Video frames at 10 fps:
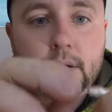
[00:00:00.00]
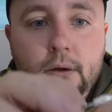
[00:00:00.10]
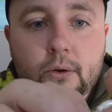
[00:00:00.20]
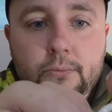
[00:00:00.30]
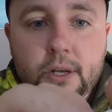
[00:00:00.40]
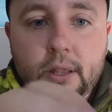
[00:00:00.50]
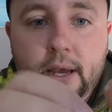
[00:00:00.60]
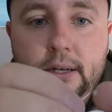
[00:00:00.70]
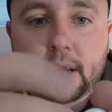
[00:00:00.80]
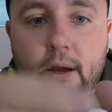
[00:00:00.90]
Nope, didn't
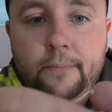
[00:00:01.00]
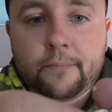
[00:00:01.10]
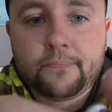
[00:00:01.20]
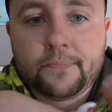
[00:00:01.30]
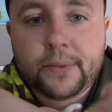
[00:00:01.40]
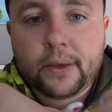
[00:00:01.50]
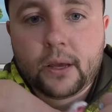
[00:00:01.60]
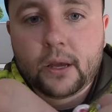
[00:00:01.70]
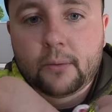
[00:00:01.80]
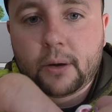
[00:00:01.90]
that time.
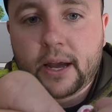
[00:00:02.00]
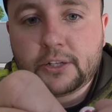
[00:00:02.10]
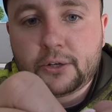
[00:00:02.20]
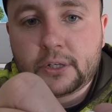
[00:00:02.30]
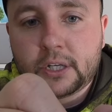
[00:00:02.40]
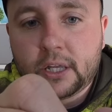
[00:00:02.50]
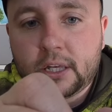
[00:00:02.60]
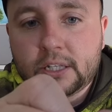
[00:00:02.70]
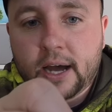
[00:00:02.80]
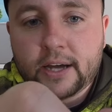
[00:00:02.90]
But as you can see,
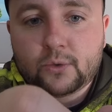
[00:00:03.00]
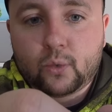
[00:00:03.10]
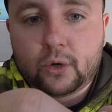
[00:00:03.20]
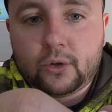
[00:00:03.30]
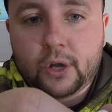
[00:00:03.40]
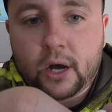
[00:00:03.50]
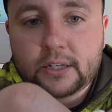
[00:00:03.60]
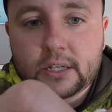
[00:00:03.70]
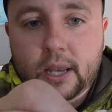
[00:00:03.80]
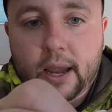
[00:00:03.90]
these eyes will
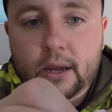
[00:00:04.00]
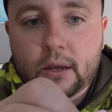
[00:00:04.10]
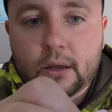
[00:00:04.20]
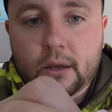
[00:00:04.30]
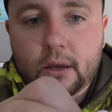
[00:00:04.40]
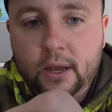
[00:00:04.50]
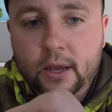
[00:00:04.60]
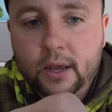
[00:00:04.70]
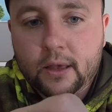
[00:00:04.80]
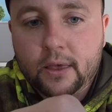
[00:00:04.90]
not stay.
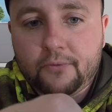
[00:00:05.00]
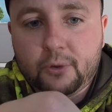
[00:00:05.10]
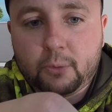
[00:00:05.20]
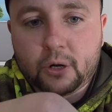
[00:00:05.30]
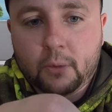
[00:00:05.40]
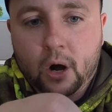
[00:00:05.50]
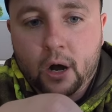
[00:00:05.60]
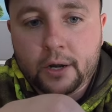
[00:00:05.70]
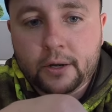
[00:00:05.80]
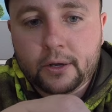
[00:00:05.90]
If you put them
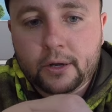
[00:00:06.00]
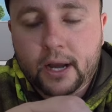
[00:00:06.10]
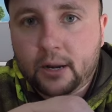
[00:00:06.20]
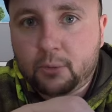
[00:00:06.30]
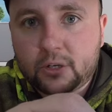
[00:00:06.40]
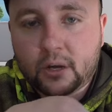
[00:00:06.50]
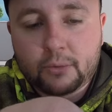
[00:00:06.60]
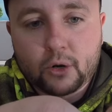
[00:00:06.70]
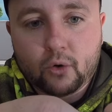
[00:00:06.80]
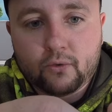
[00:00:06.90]
on, you got to put
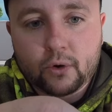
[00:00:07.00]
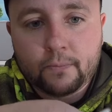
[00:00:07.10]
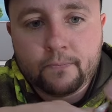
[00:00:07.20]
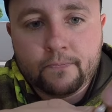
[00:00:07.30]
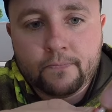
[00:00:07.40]
something over them.